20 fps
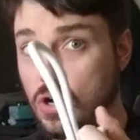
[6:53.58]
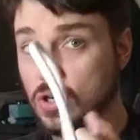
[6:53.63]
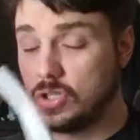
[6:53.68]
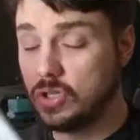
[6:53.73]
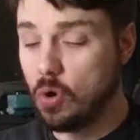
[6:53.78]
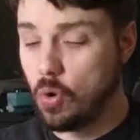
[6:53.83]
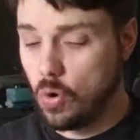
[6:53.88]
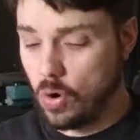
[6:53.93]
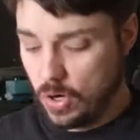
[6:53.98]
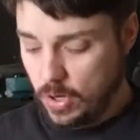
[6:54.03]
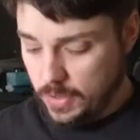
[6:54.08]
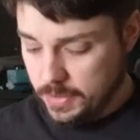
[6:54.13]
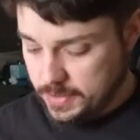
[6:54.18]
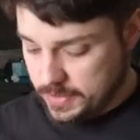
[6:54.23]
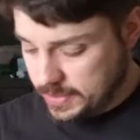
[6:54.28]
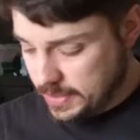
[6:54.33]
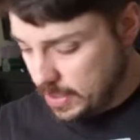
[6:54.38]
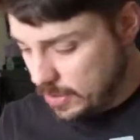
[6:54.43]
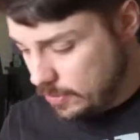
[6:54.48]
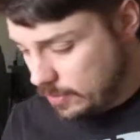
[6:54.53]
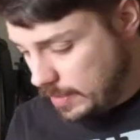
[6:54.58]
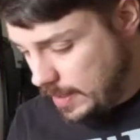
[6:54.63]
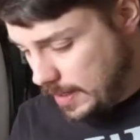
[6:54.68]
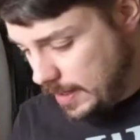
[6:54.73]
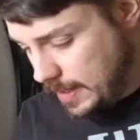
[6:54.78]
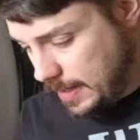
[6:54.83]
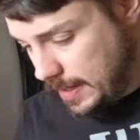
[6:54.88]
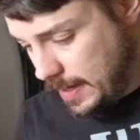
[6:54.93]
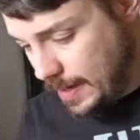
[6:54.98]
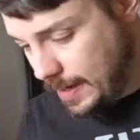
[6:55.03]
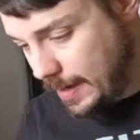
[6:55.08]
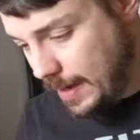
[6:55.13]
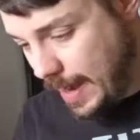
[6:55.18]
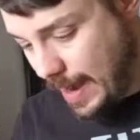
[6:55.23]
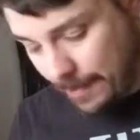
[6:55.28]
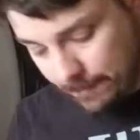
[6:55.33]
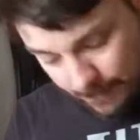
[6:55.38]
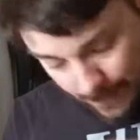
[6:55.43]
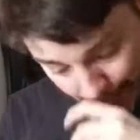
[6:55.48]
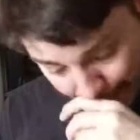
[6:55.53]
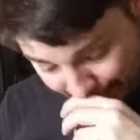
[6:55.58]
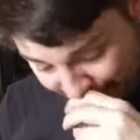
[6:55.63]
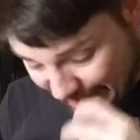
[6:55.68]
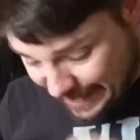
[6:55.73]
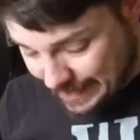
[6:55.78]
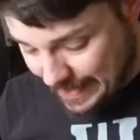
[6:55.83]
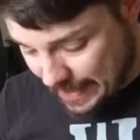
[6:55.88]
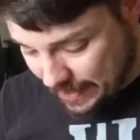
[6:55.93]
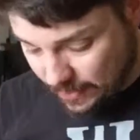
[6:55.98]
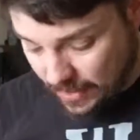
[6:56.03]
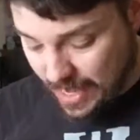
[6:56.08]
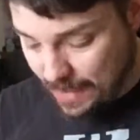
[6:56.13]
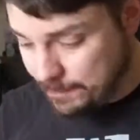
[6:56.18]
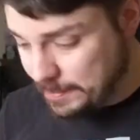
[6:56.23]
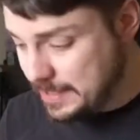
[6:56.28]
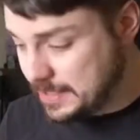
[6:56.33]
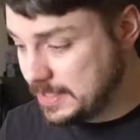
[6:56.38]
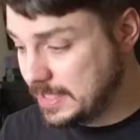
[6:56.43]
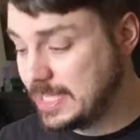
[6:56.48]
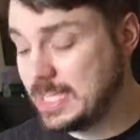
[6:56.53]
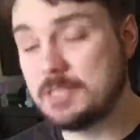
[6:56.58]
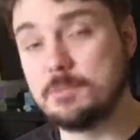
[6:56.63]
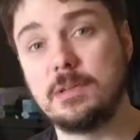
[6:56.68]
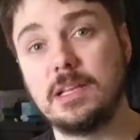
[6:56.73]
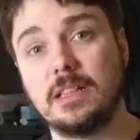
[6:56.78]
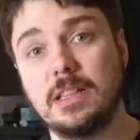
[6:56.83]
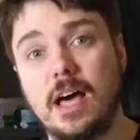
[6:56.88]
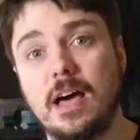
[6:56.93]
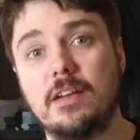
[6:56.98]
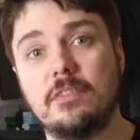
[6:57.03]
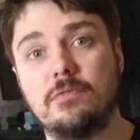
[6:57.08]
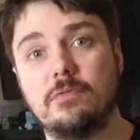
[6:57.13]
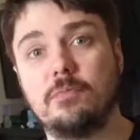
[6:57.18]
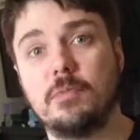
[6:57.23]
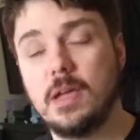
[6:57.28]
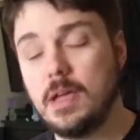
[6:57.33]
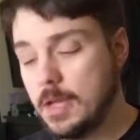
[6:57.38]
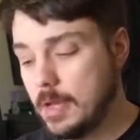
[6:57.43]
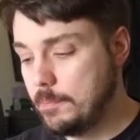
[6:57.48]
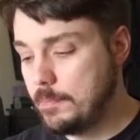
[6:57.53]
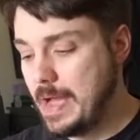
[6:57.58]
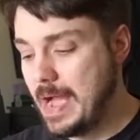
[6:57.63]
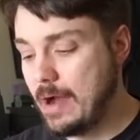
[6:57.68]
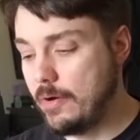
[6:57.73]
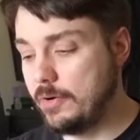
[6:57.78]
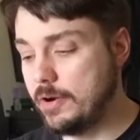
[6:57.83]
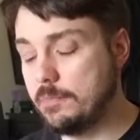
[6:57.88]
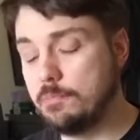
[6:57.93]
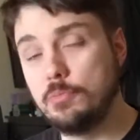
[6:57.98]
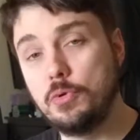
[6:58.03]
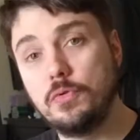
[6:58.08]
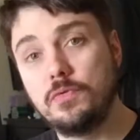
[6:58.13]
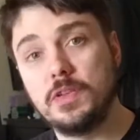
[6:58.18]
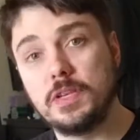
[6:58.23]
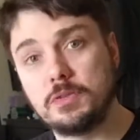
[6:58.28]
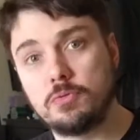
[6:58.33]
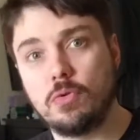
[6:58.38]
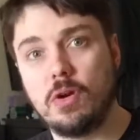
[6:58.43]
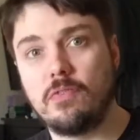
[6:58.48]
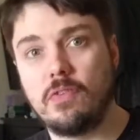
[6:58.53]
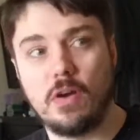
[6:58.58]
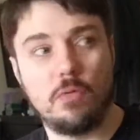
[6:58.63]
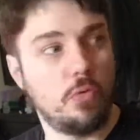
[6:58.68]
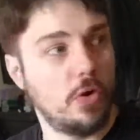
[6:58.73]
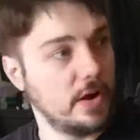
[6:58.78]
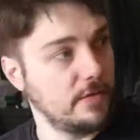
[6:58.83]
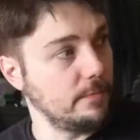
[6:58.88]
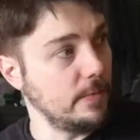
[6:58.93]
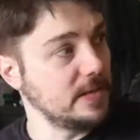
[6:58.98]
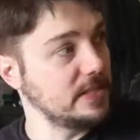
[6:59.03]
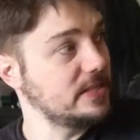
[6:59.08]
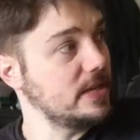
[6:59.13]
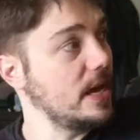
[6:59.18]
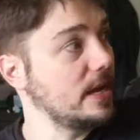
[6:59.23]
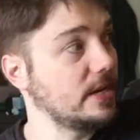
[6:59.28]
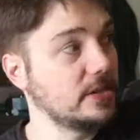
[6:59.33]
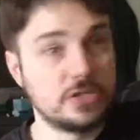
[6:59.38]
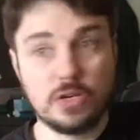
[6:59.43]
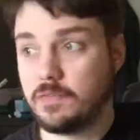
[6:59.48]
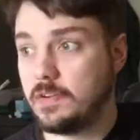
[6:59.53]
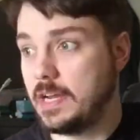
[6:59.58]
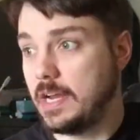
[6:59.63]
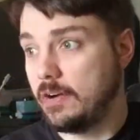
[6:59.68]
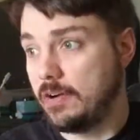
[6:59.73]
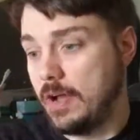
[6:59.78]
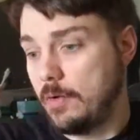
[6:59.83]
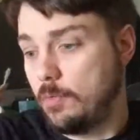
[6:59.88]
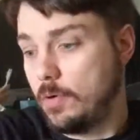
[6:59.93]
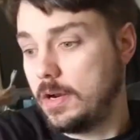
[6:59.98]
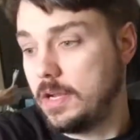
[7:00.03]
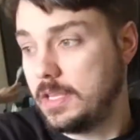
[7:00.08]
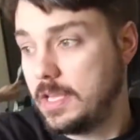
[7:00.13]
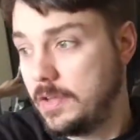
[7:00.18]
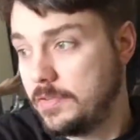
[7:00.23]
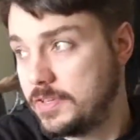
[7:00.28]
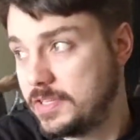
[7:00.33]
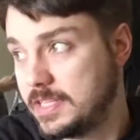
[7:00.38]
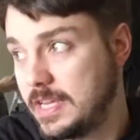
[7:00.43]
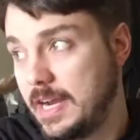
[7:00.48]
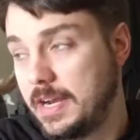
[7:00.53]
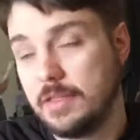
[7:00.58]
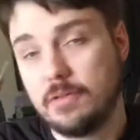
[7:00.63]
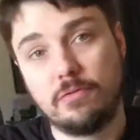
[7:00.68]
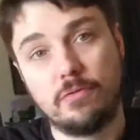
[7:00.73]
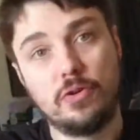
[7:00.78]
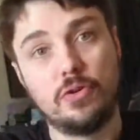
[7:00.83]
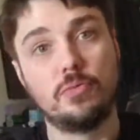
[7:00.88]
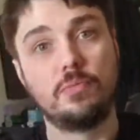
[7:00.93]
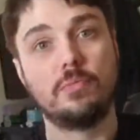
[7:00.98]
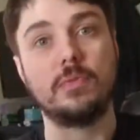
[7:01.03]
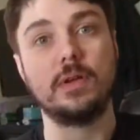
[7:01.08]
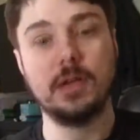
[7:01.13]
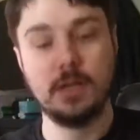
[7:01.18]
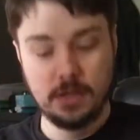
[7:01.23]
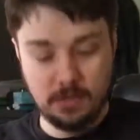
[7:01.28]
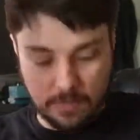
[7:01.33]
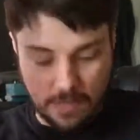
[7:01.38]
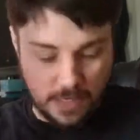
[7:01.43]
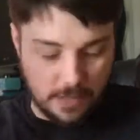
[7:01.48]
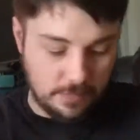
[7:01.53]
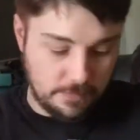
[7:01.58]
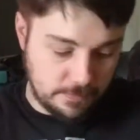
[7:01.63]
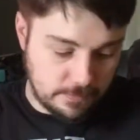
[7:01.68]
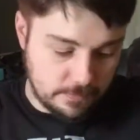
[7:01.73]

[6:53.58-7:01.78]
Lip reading: cord. So I like that a lot, because it gives me a lot of power to move this wherever I want. If my socket's over here and I want it on the other side of the room, well,